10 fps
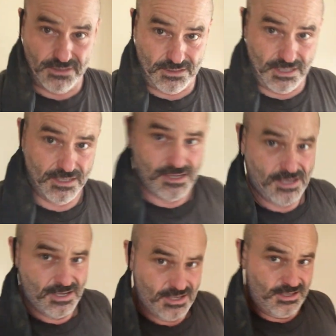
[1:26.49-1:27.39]

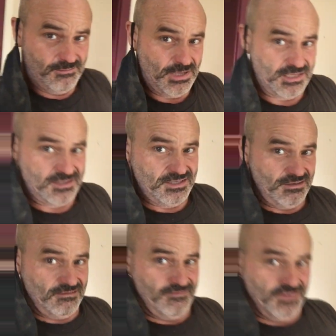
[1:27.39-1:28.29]
You might have seen
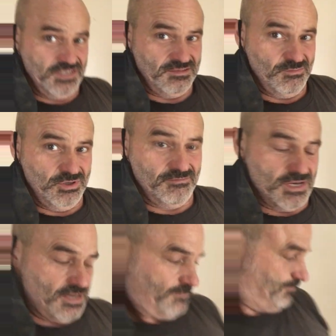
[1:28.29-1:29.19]
on Facebook my